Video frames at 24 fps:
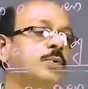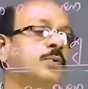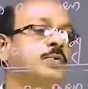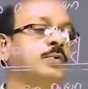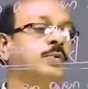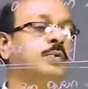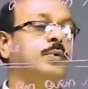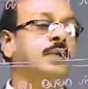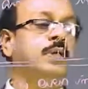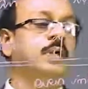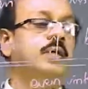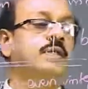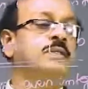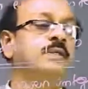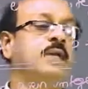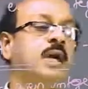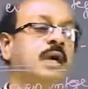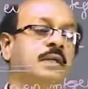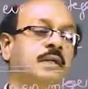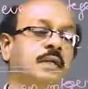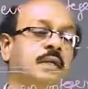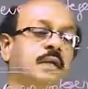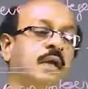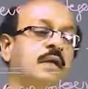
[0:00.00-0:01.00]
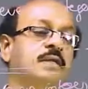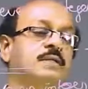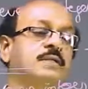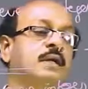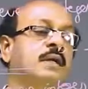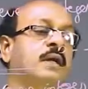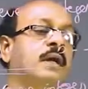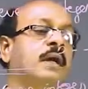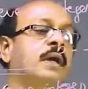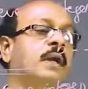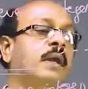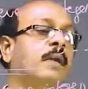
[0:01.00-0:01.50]
2 is an
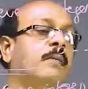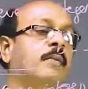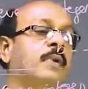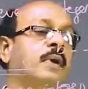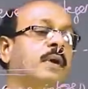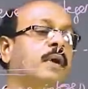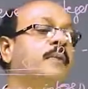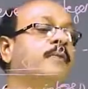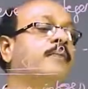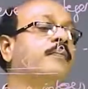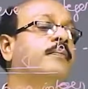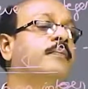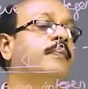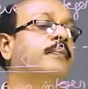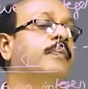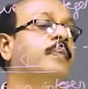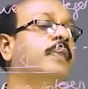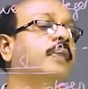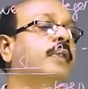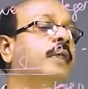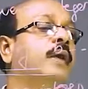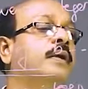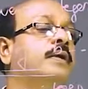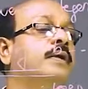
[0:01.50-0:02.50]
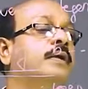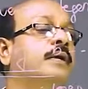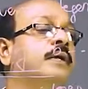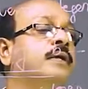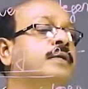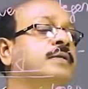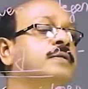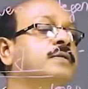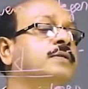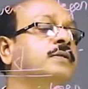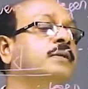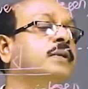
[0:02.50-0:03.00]
irrational number. That
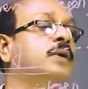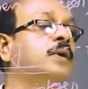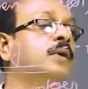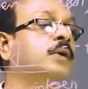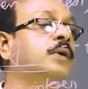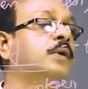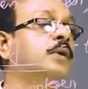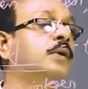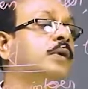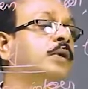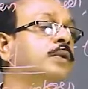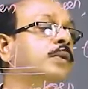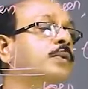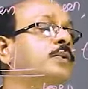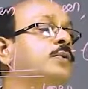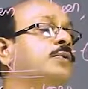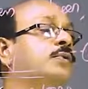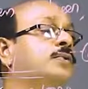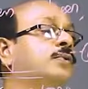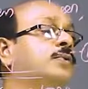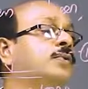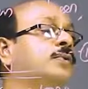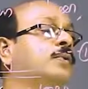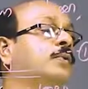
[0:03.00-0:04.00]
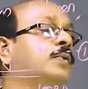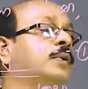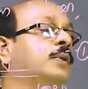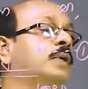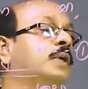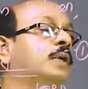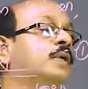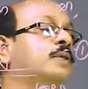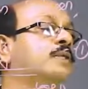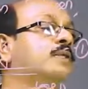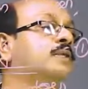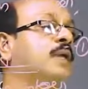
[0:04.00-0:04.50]
is, root 2
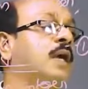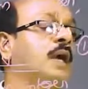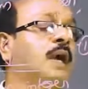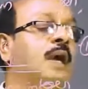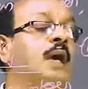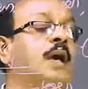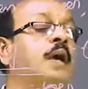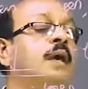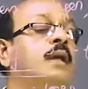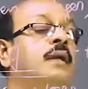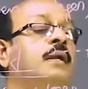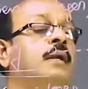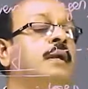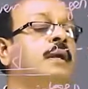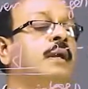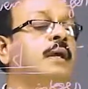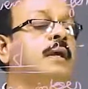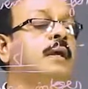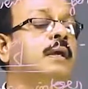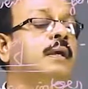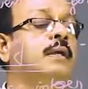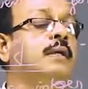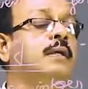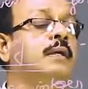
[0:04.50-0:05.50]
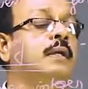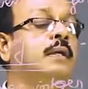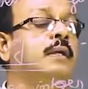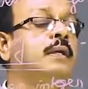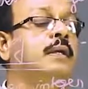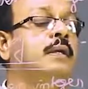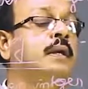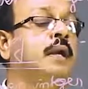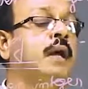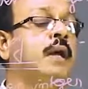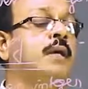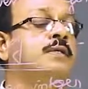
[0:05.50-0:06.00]
is an
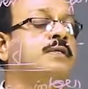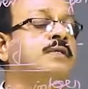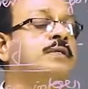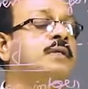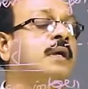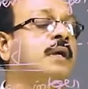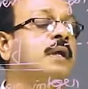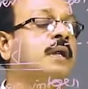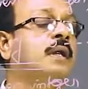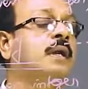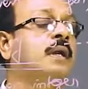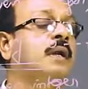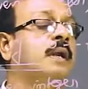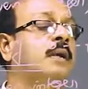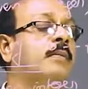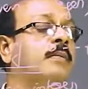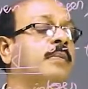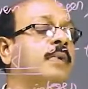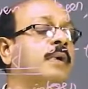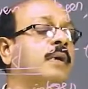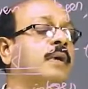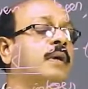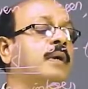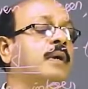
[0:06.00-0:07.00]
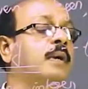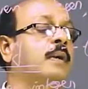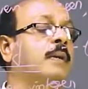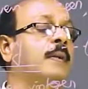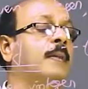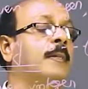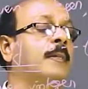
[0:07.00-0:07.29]
irrational number.